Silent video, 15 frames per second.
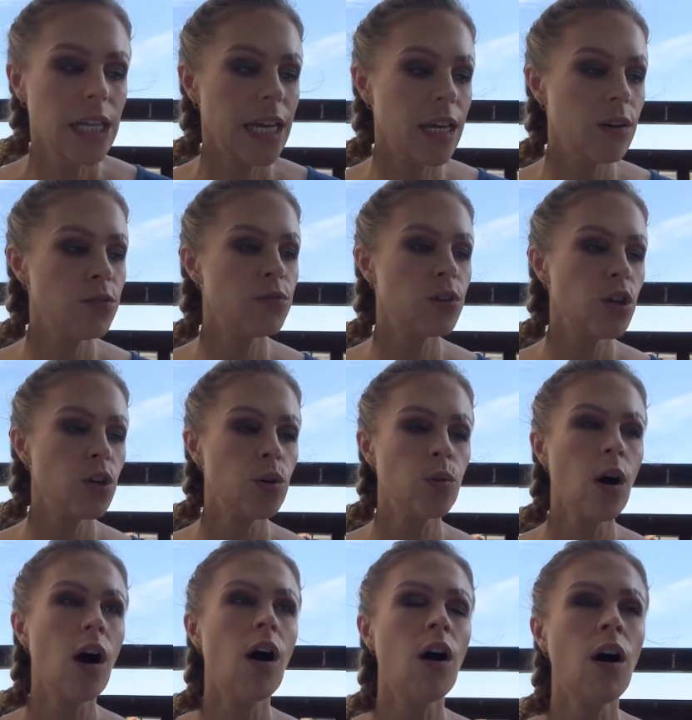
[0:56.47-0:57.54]
if you
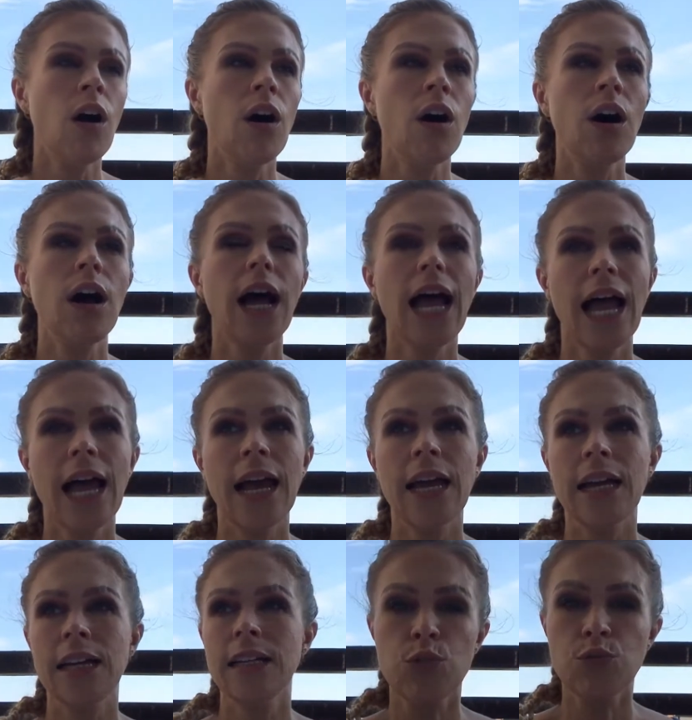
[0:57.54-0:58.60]
are
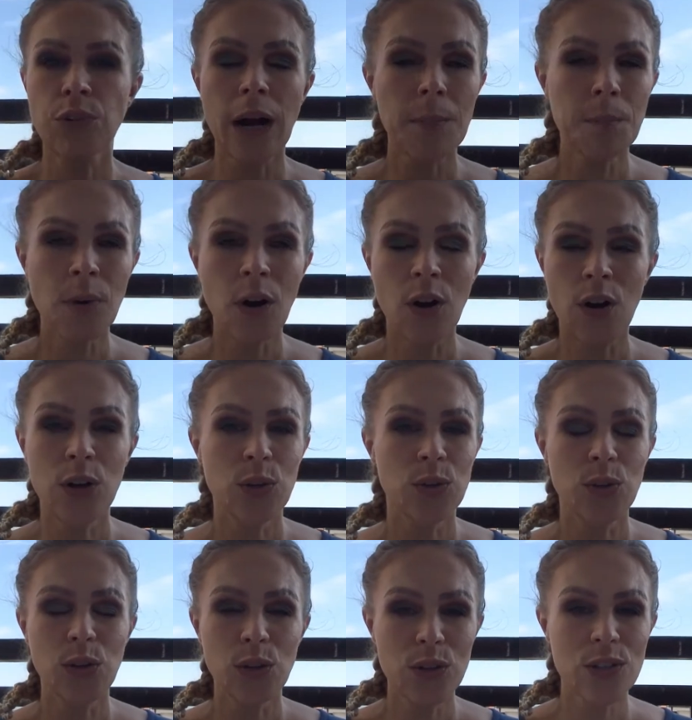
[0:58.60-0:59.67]
a grandma who
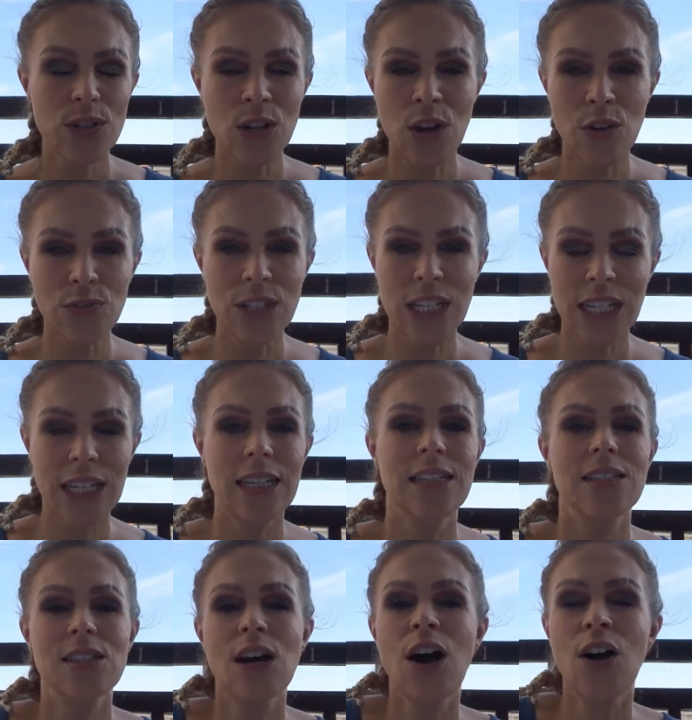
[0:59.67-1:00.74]
looks after
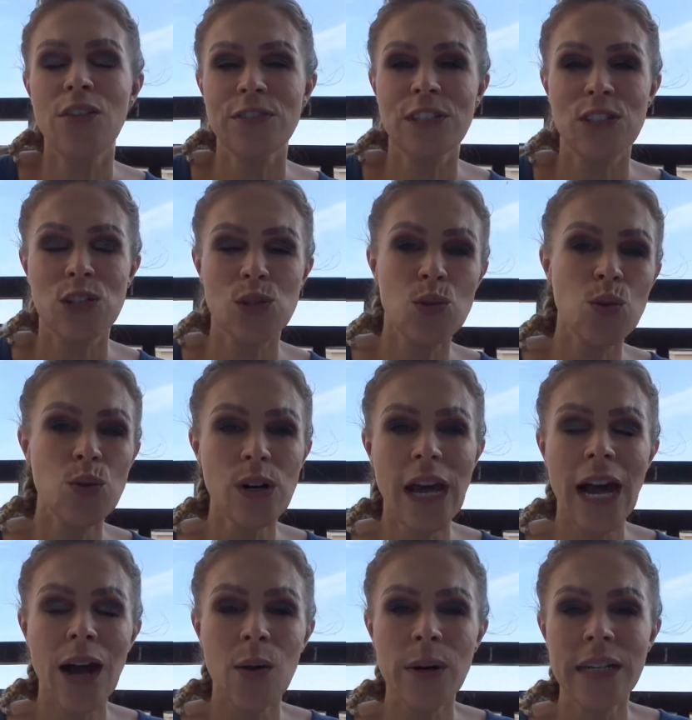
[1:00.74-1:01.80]
kids after school
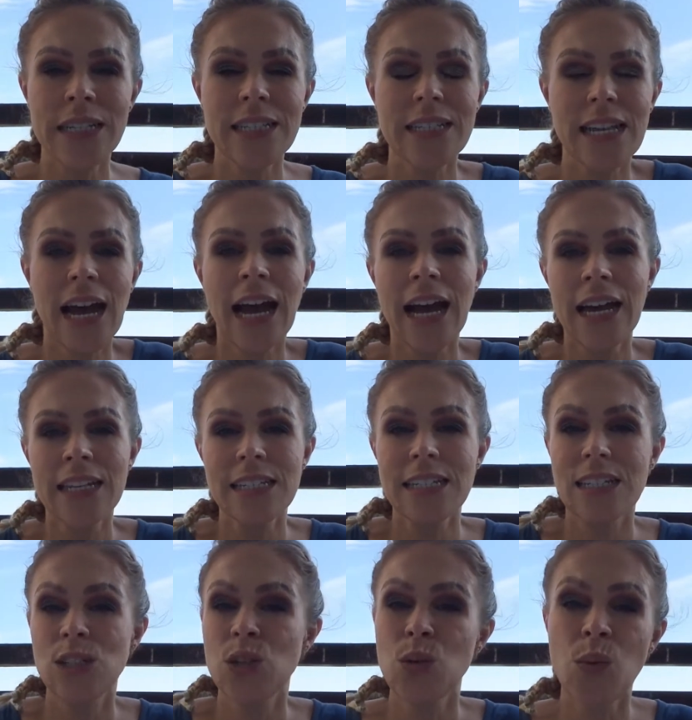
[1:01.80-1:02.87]
hours
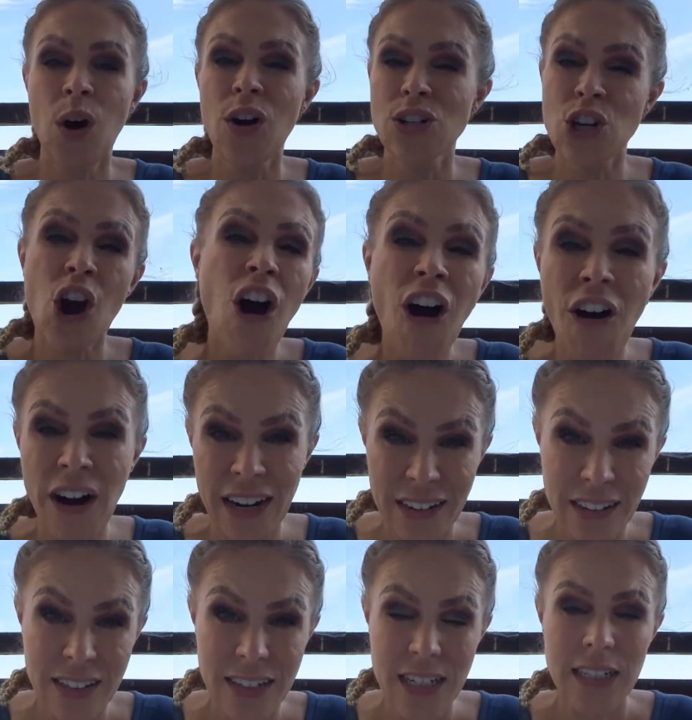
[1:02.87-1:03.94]
and you are
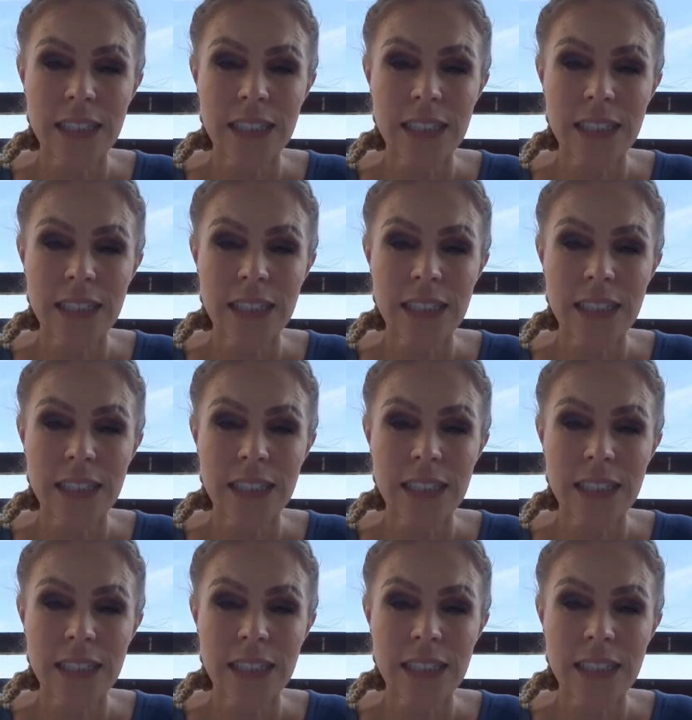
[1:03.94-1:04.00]
tired,